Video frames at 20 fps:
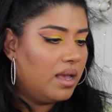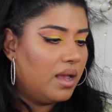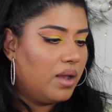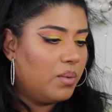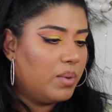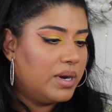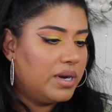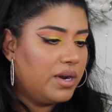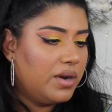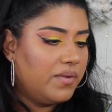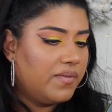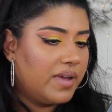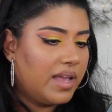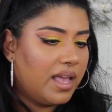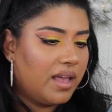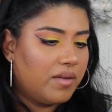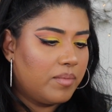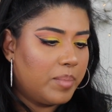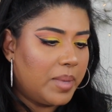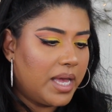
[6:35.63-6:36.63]
I wonder if I
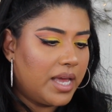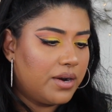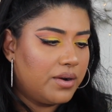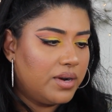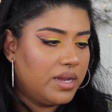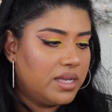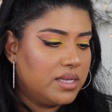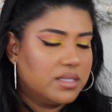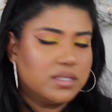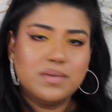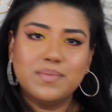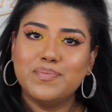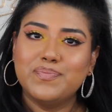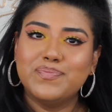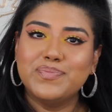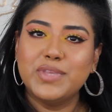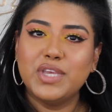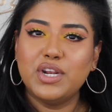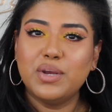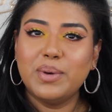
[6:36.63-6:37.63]
have batteries.
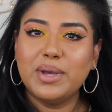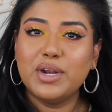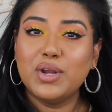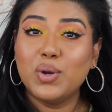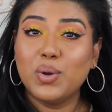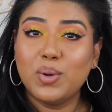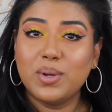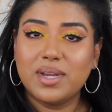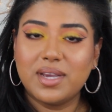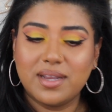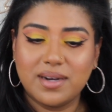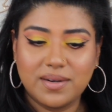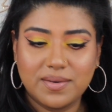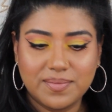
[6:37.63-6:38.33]
You know what? Hold on.